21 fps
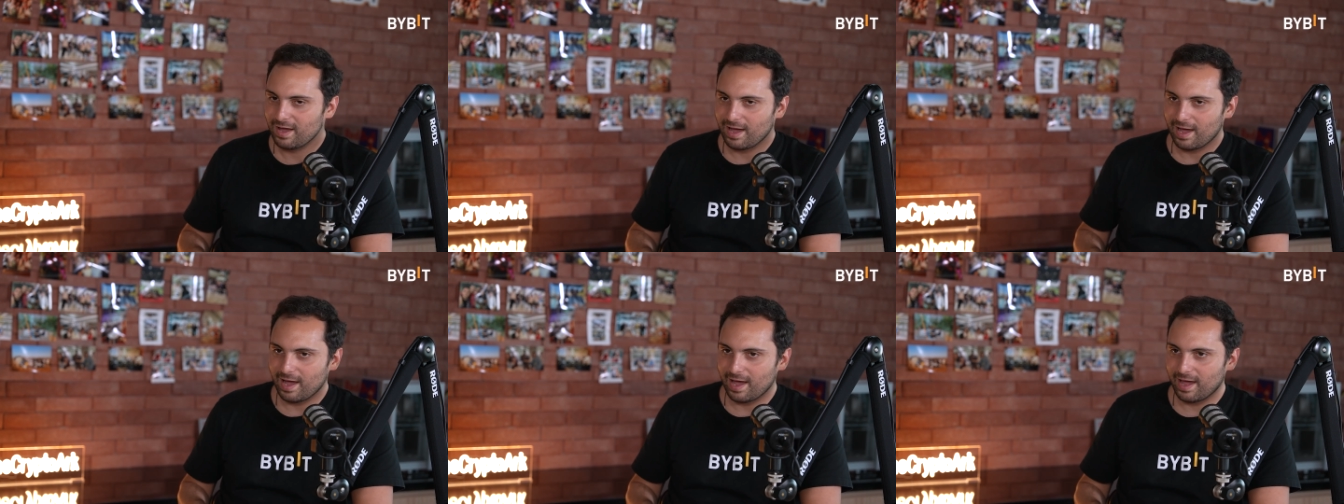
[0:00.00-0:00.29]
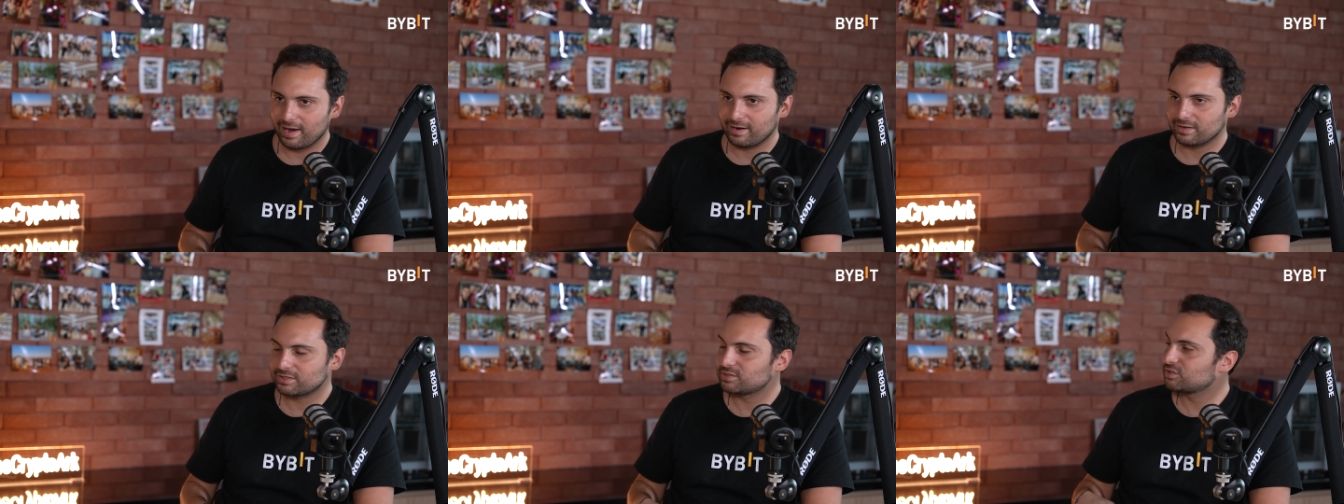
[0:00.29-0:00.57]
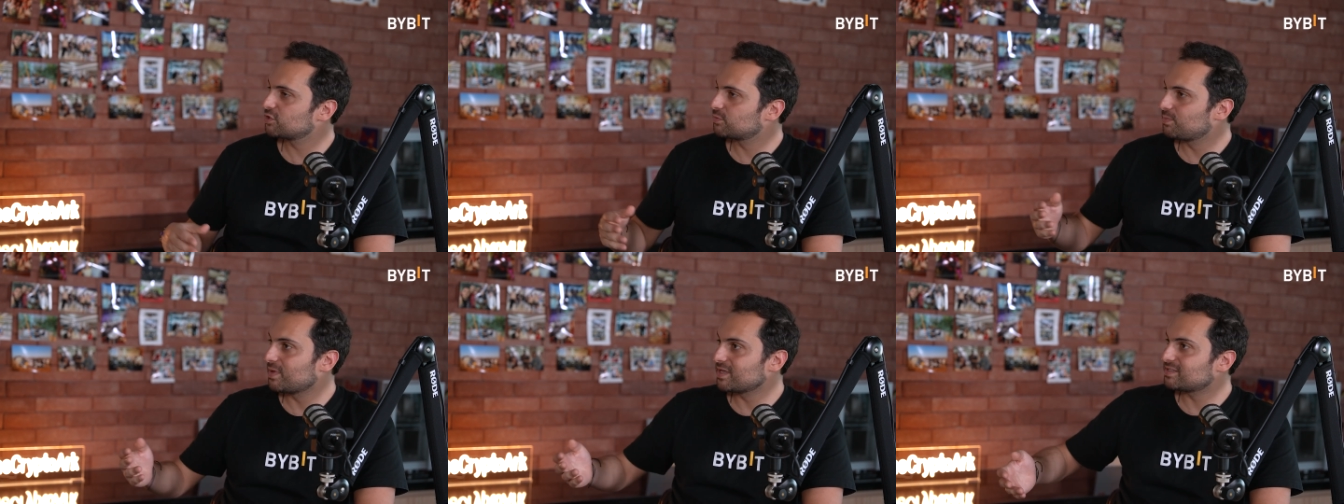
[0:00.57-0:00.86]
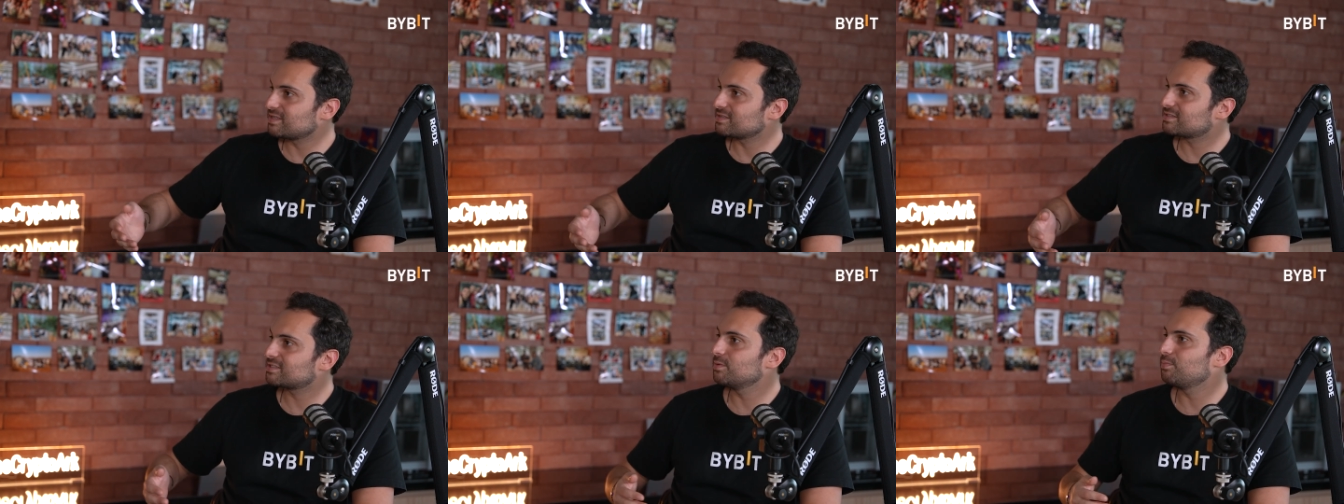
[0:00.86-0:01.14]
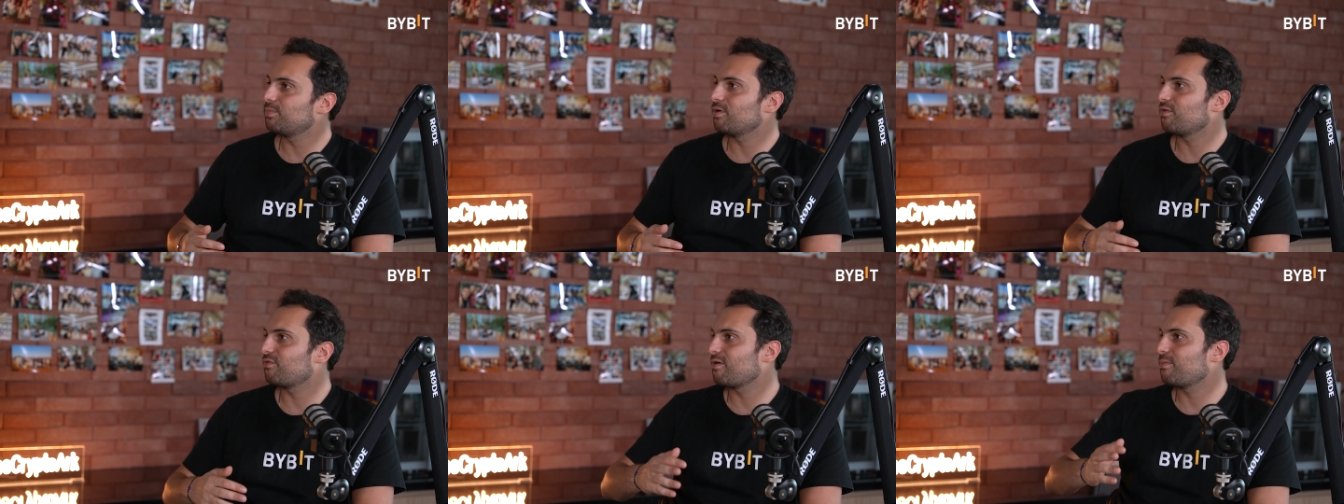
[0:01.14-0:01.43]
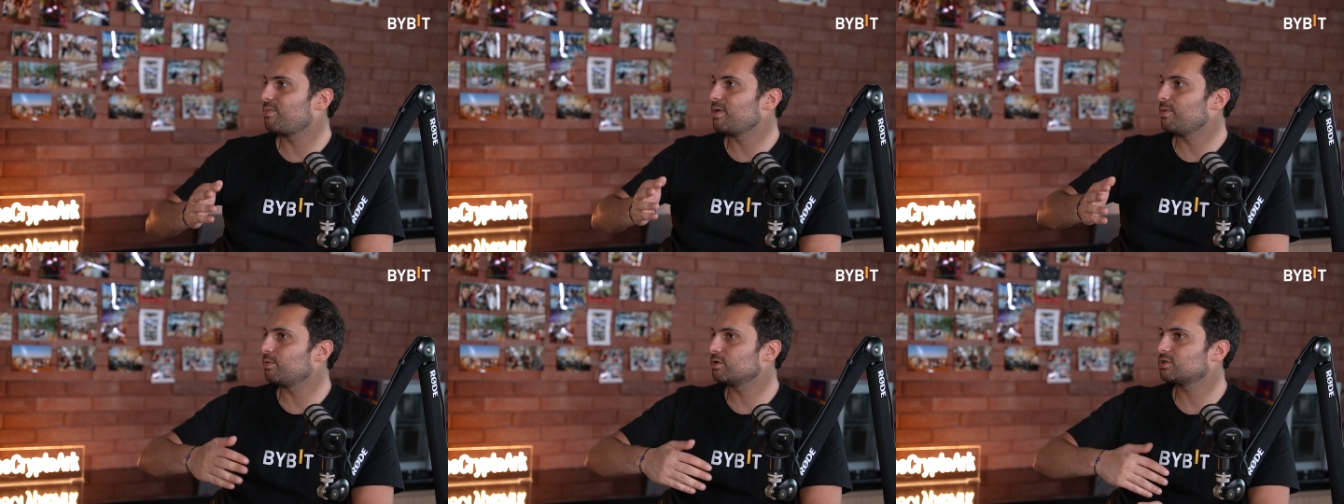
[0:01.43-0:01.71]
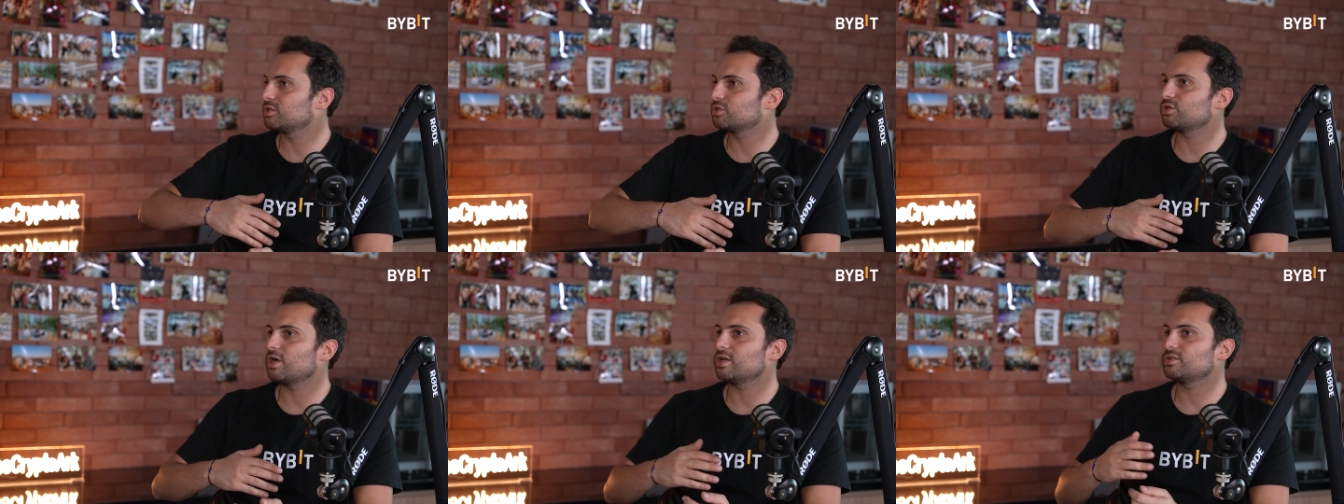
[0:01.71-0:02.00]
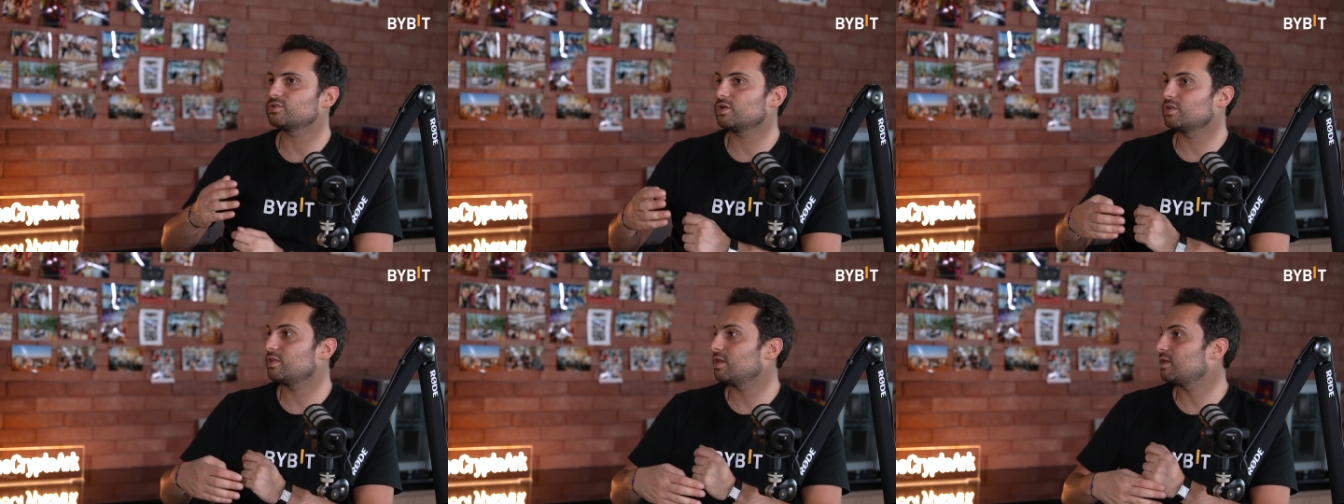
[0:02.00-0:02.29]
And it just makes it simpler for people to transfer and